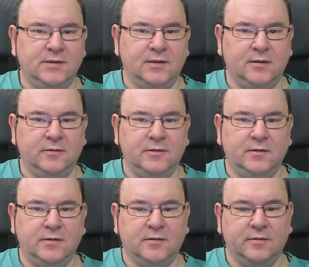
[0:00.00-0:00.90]
the language
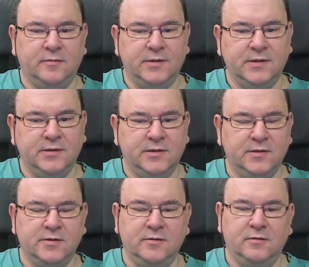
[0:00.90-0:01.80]
of the documentation
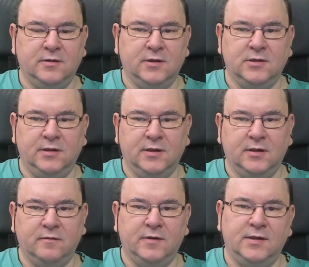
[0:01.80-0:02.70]
so you can actually
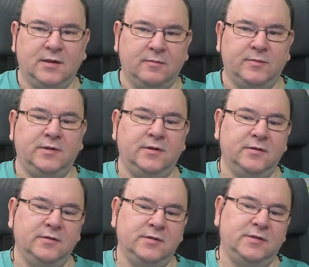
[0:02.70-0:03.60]
have
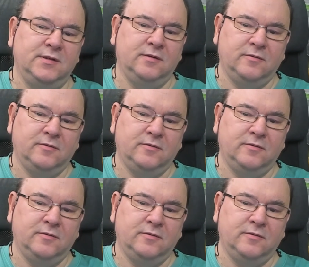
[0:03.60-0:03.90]
adapters